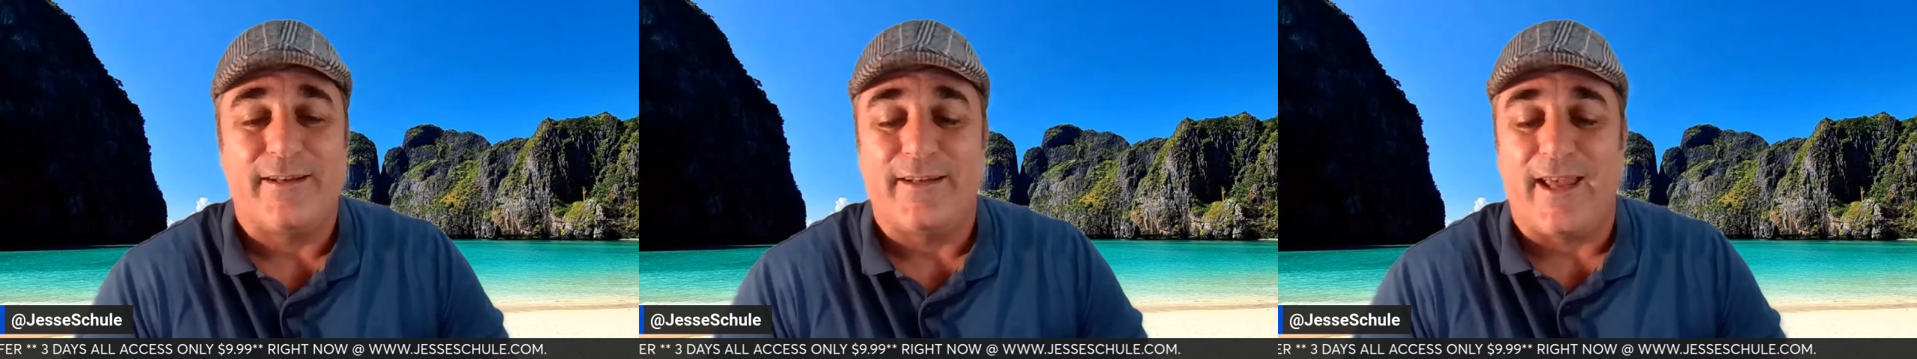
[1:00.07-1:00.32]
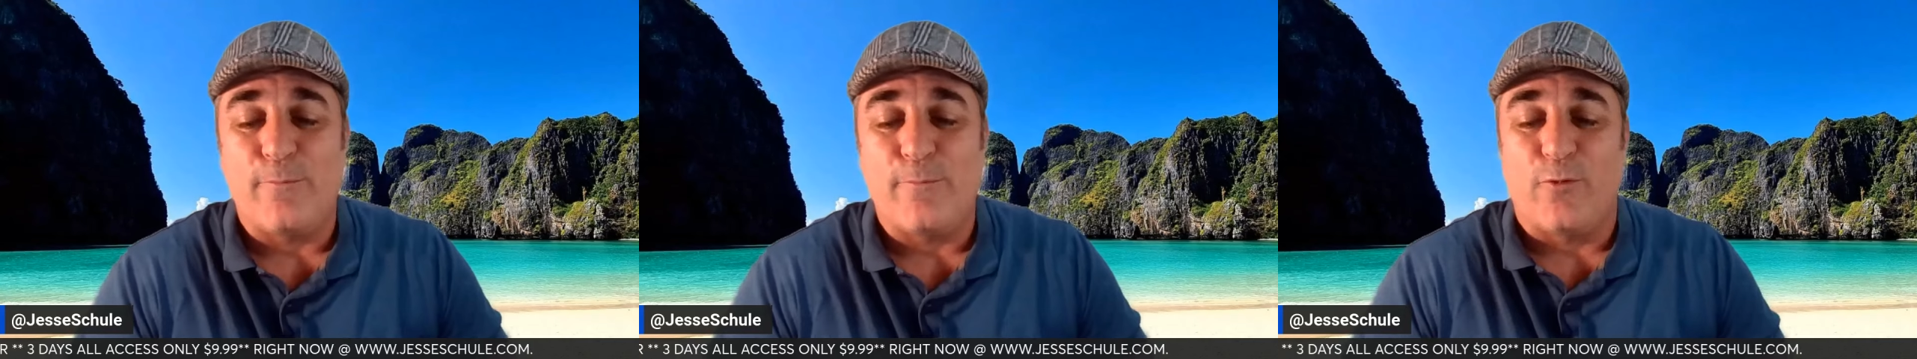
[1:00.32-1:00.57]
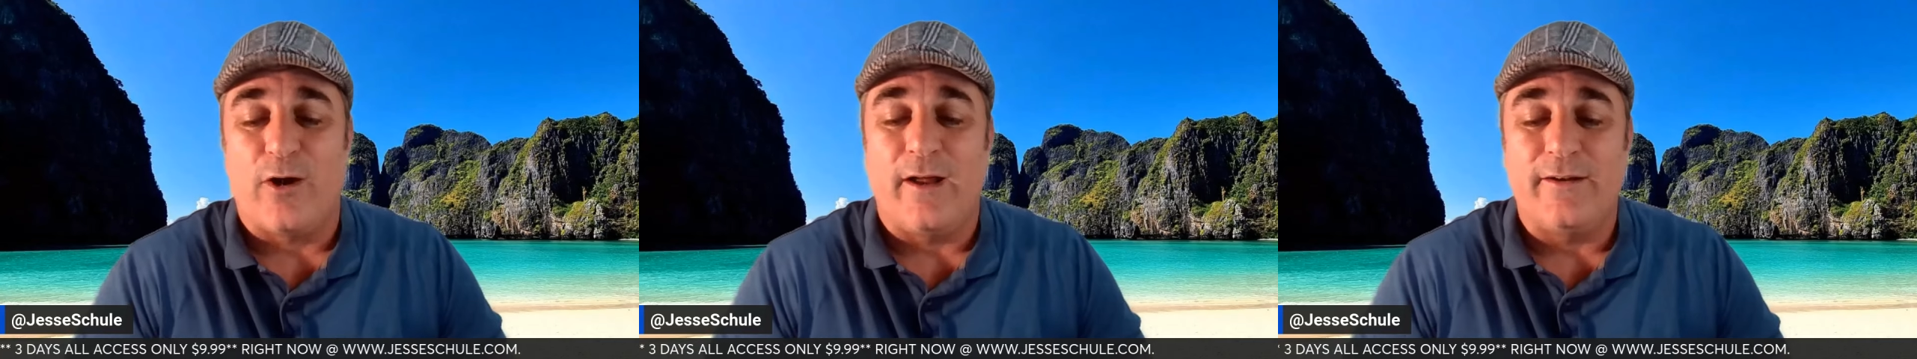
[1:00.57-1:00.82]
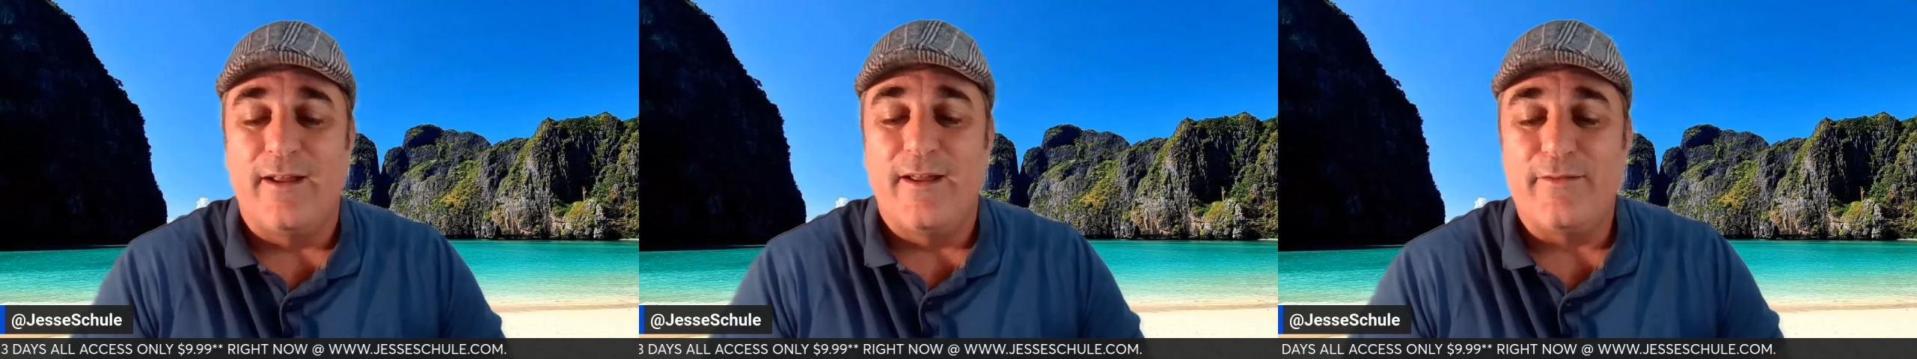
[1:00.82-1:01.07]
in game
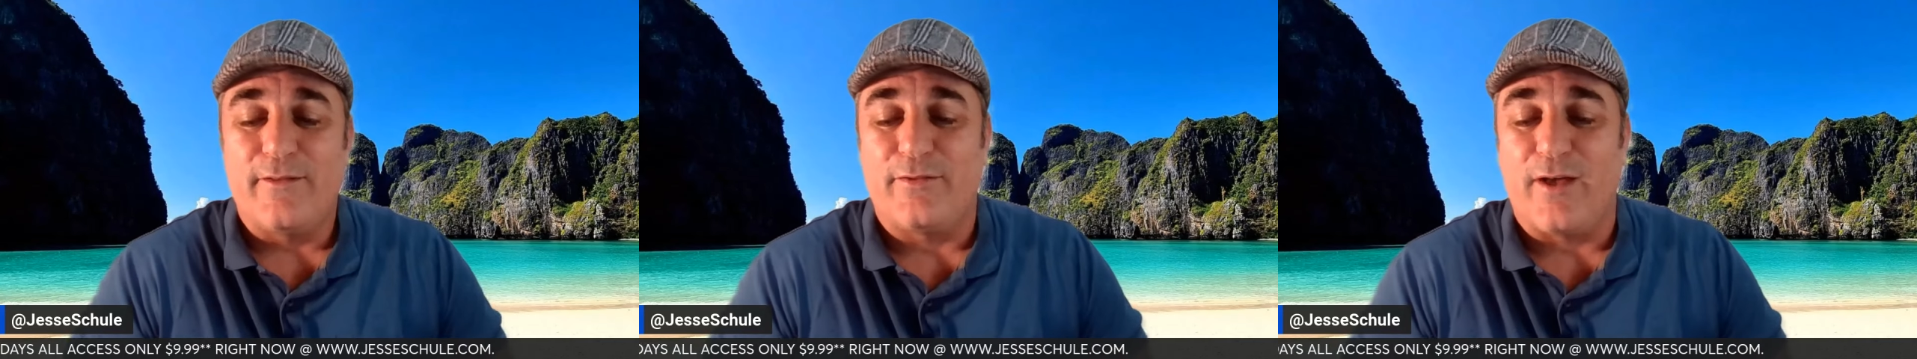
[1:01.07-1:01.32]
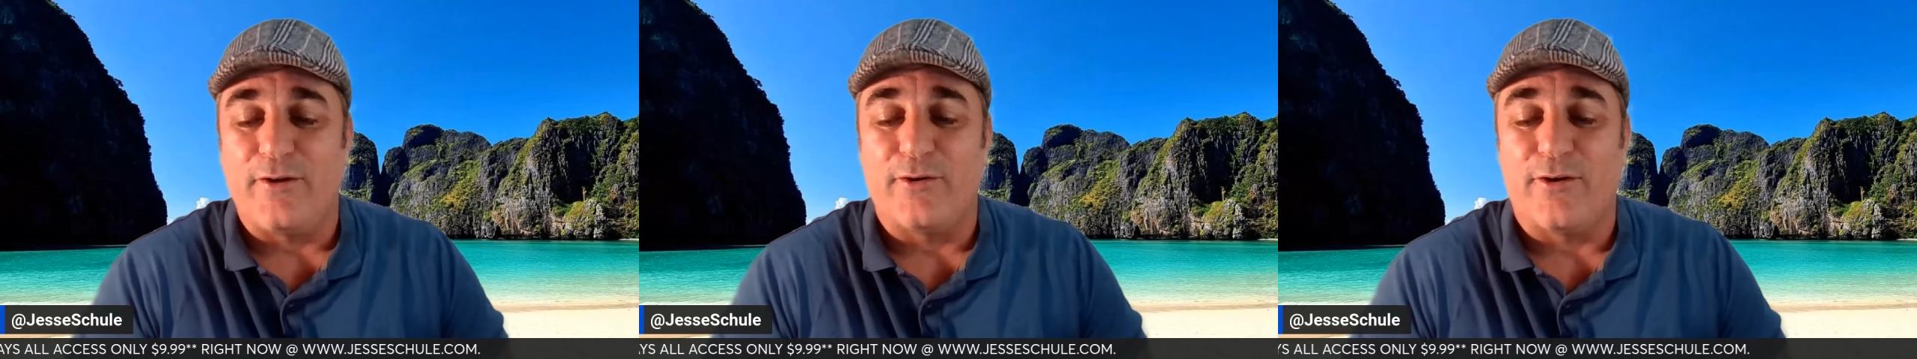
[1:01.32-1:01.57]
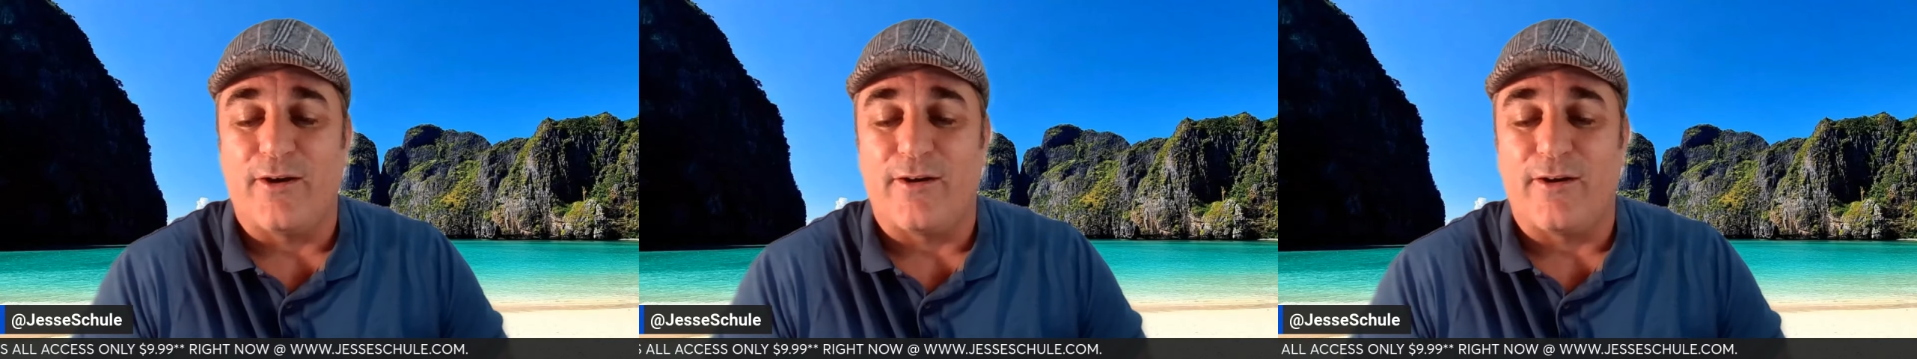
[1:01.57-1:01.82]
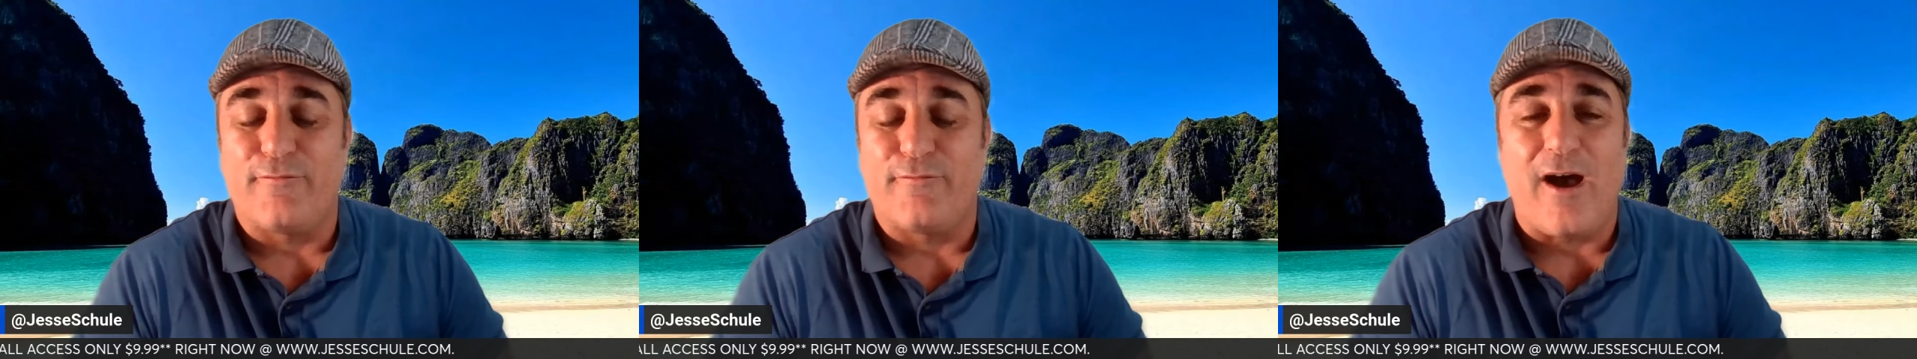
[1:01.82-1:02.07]
one. The Thunder
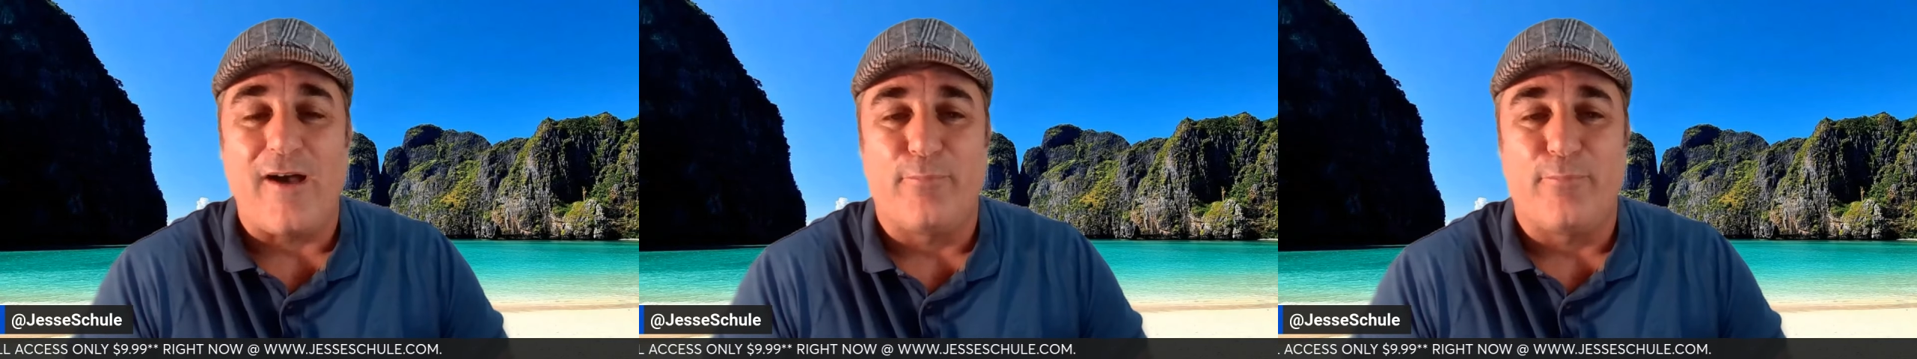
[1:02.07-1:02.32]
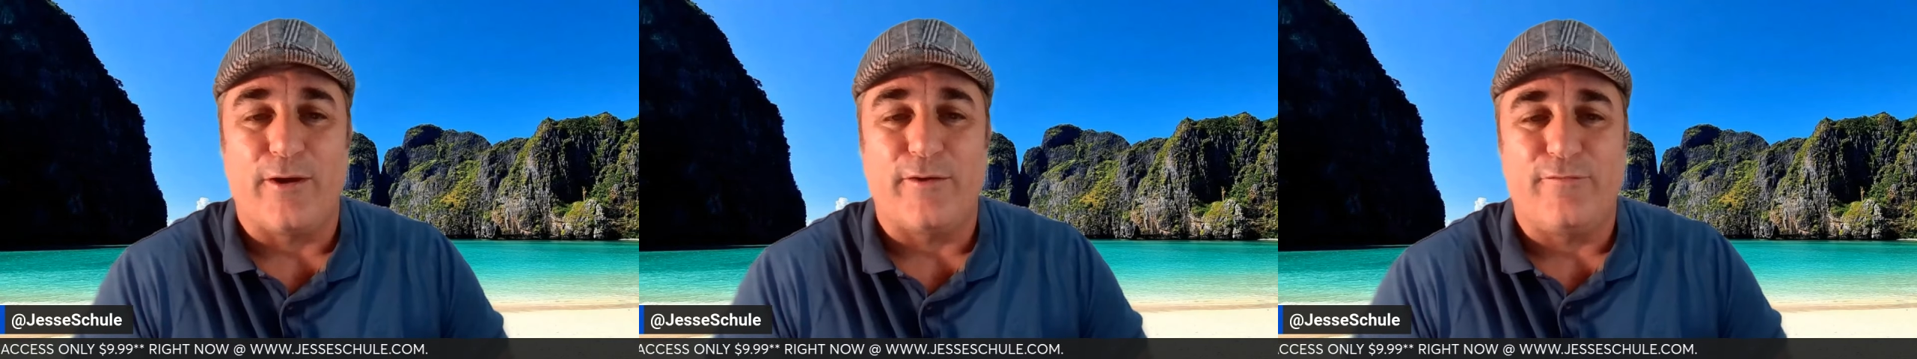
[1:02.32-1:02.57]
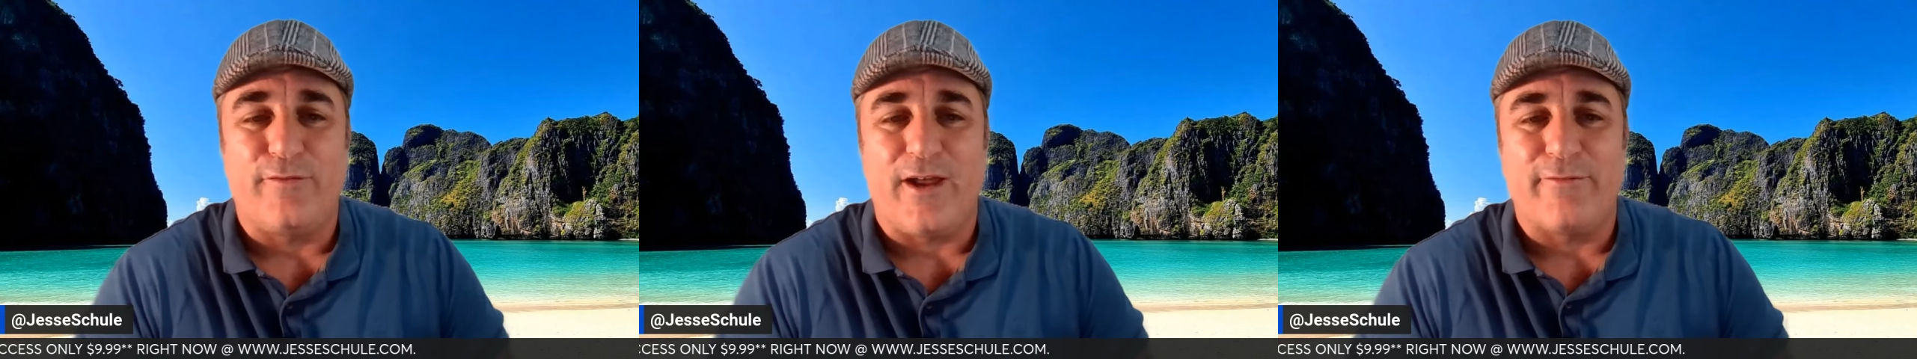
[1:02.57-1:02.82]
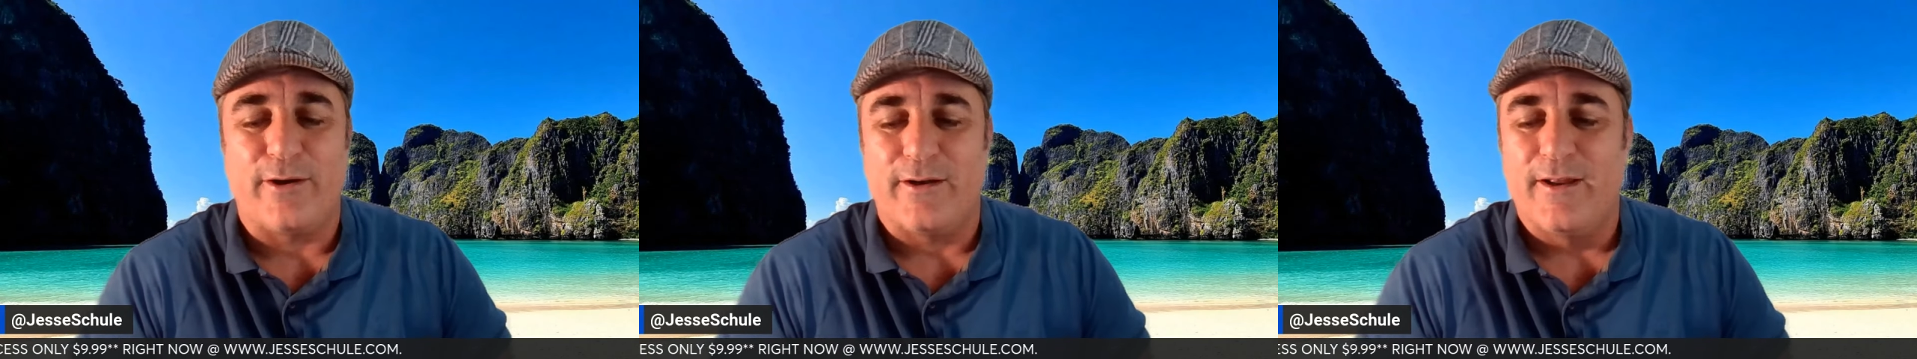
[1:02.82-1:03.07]
are a five point
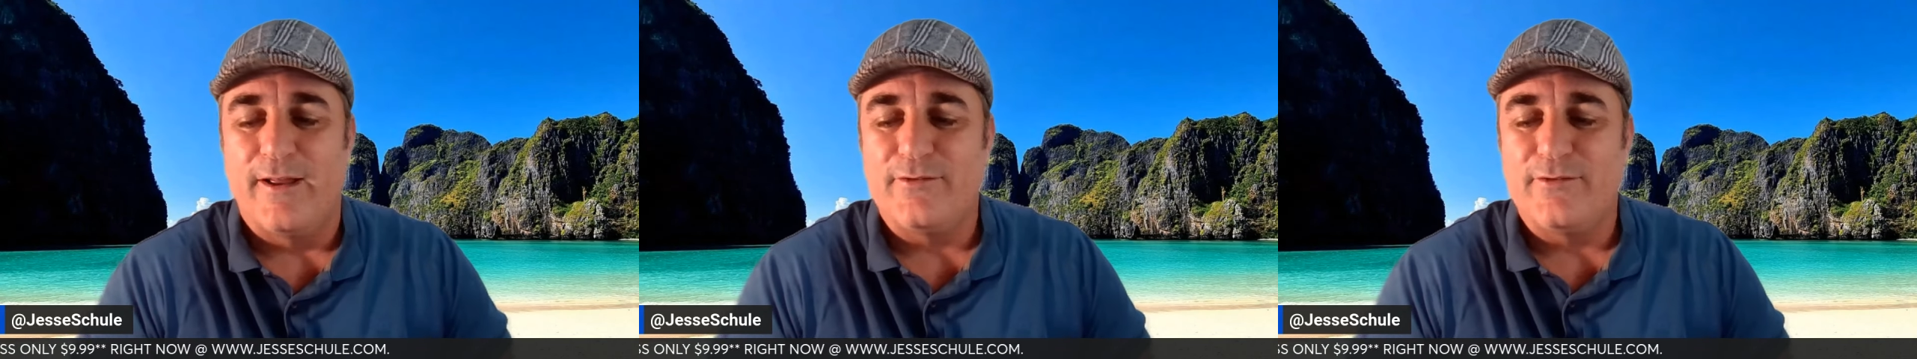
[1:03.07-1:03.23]
favorite,